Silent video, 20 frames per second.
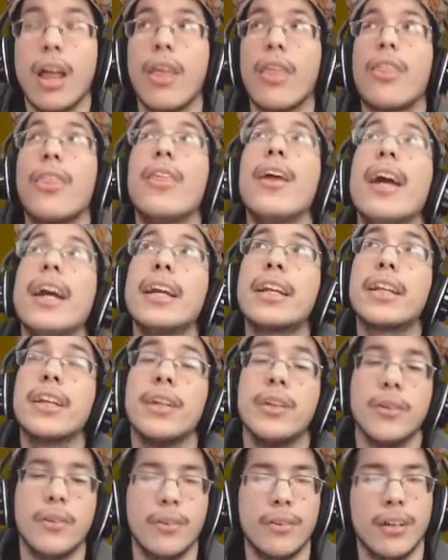Thank
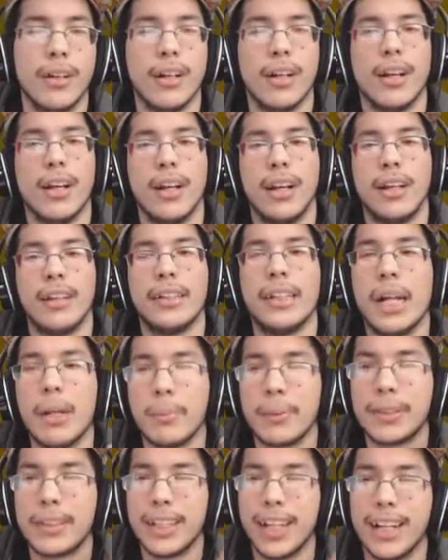you. Now
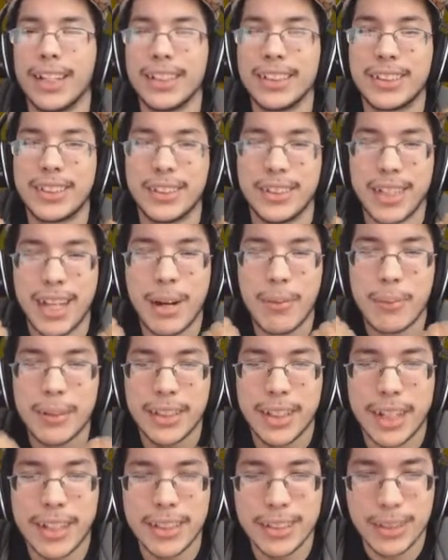
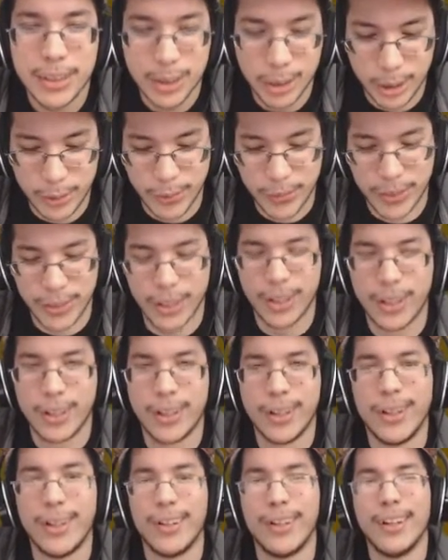Madonna's useful.
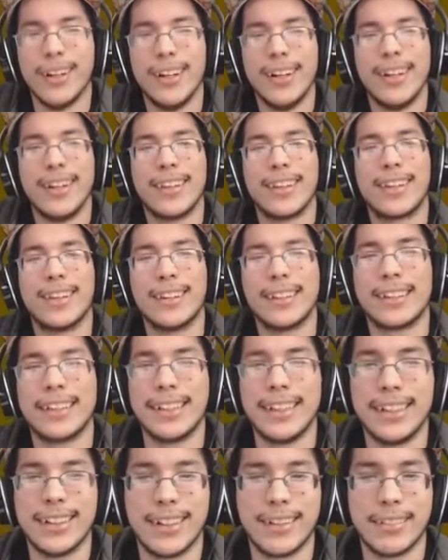
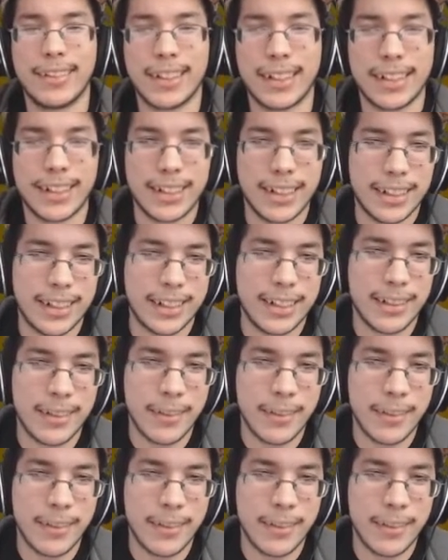13. Oh my god.